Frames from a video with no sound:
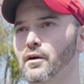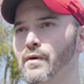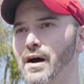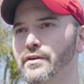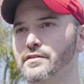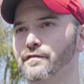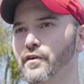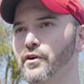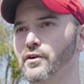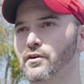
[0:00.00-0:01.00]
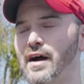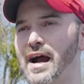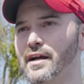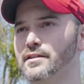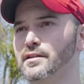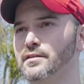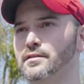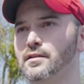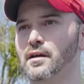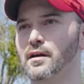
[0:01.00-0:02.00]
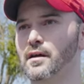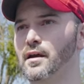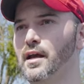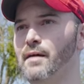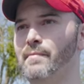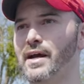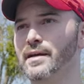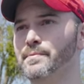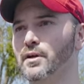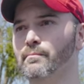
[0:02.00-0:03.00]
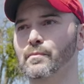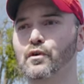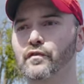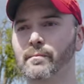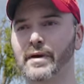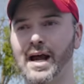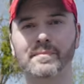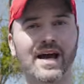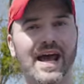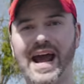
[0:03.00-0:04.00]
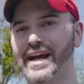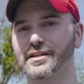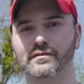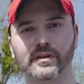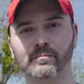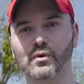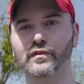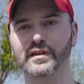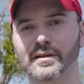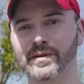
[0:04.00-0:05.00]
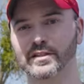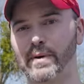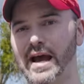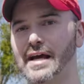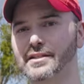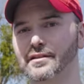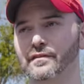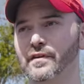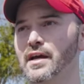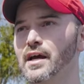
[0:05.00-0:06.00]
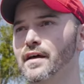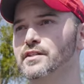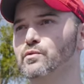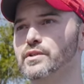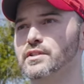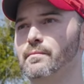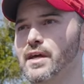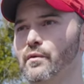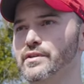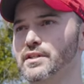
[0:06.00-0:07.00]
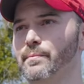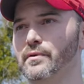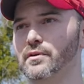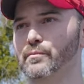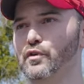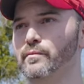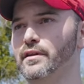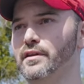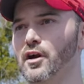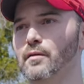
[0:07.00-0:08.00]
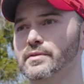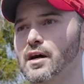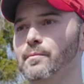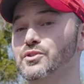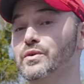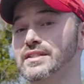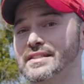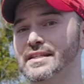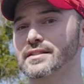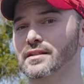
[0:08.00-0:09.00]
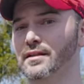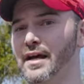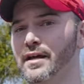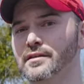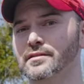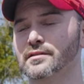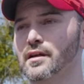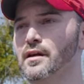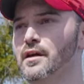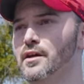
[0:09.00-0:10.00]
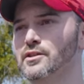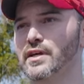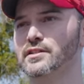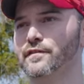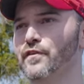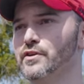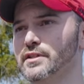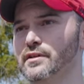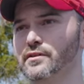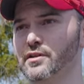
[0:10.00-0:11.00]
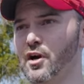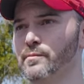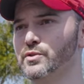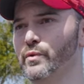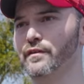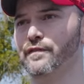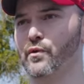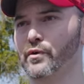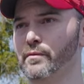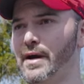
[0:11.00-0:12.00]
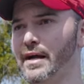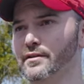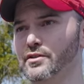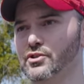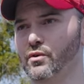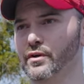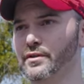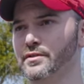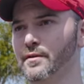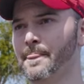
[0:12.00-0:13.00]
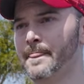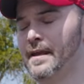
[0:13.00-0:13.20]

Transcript: around its vertical axis and my hips are moving, but I'm not actively moving them, it's passive. And this is where some of that reciprocal movement of the arms helps to assist the legs. So that's the first skill is arm swing forward and back at the shoulders.